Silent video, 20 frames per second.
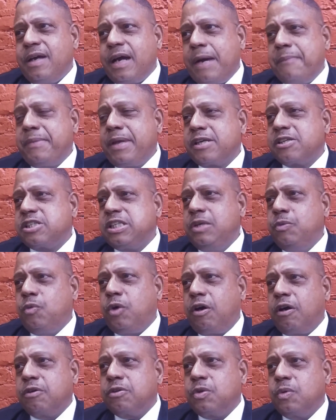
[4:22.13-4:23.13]
I'm not
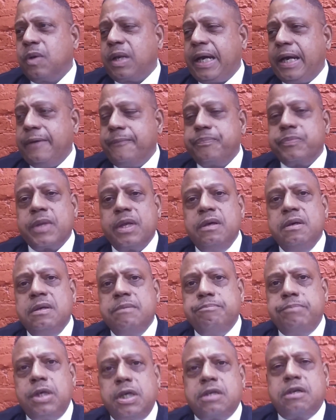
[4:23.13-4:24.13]
sleepwalking through life.
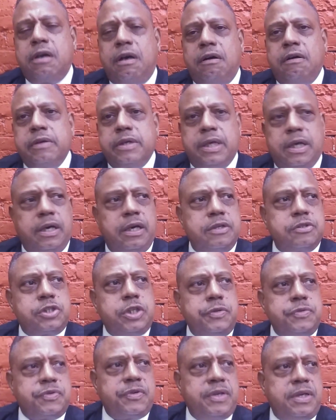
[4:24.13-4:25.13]
Book called uh,
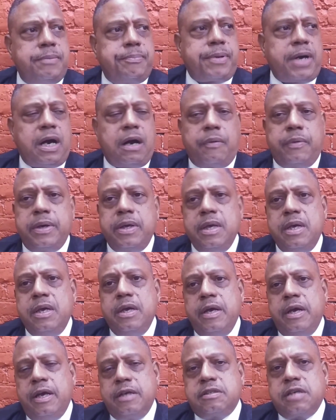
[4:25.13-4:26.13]
Secrets of Inner Power.
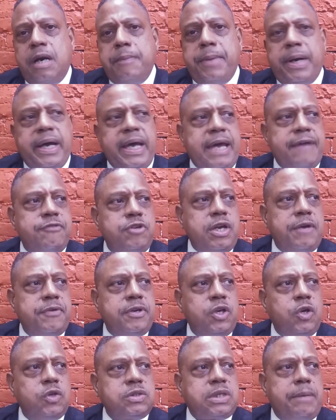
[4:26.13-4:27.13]
They're talking about have you ever
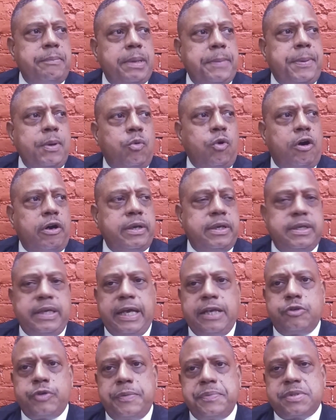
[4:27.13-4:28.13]
noticed how many people walk in a
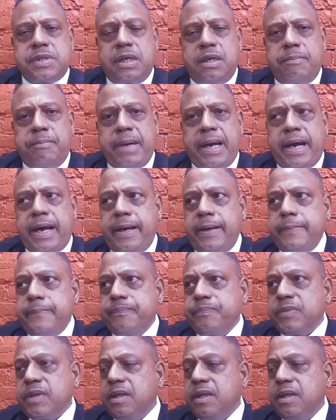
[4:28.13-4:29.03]
daydream state of mind?